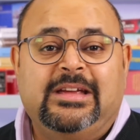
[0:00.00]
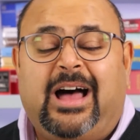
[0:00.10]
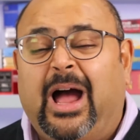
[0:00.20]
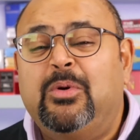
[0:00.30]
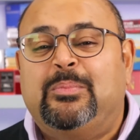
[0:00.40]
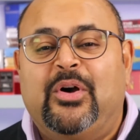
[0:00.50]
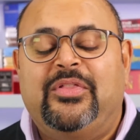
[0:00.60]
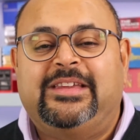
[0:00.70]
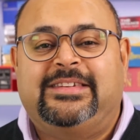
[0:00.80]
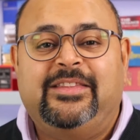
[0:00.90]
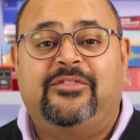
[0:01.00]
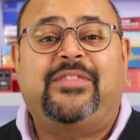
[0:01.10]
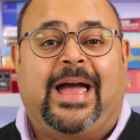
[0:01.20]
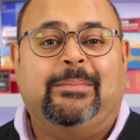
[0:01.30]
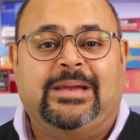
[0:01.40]
I would put this in the
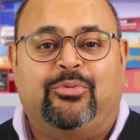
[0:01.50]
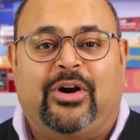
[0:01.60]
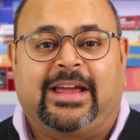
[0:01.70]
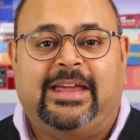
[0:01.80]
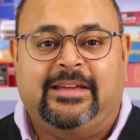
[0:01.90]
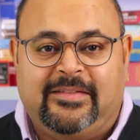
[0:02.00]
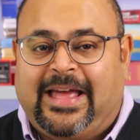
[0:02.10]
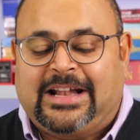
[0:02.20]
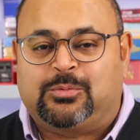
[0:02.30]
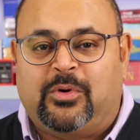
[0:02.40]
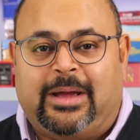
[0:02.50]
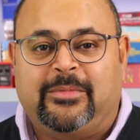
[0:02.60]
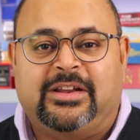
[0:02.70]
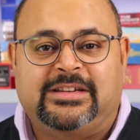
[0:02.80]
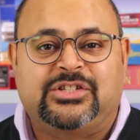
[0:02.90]
family bracket, and that's what I'm
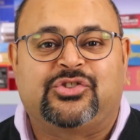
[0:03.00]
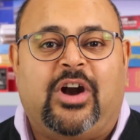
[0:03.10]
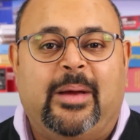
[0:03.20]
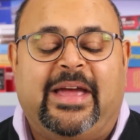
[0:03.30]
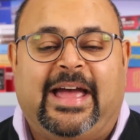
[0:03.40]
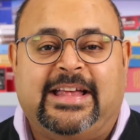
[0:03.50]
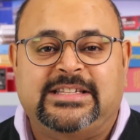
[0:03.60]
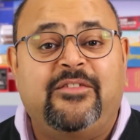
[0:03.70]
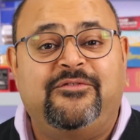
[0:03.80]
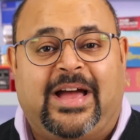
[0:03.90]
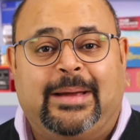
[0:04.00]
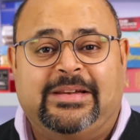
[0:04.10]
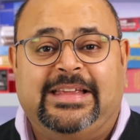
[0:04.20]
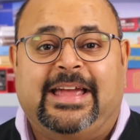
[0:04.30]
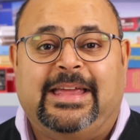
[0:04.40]
going to describe it as, a
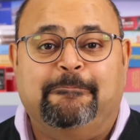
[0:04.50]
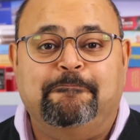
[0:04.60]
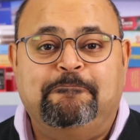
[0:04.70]
family game.